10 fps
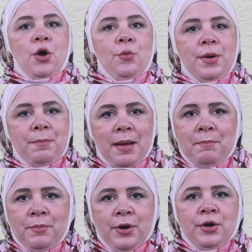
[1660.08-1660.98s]

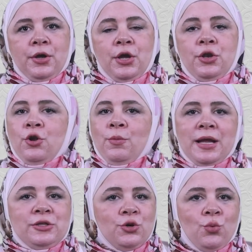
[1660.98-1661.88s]
Remember, no
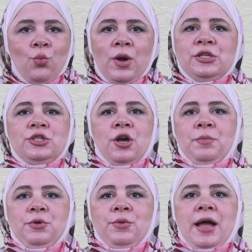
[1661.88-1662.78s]
matter what
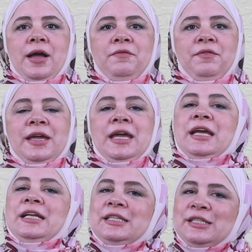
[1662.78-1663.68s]
job you have,
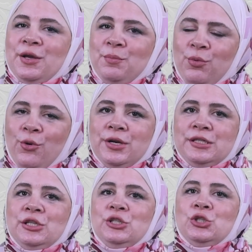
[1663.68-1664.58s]
it is
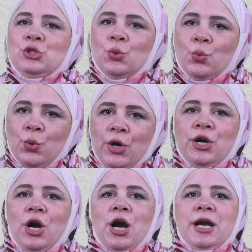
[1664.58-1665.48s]
important to
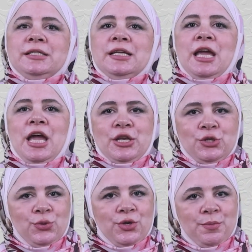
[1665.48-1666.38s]
work hard and
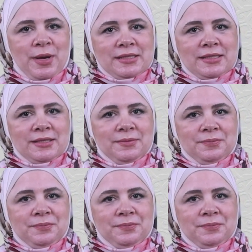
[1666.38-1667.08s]
do your best.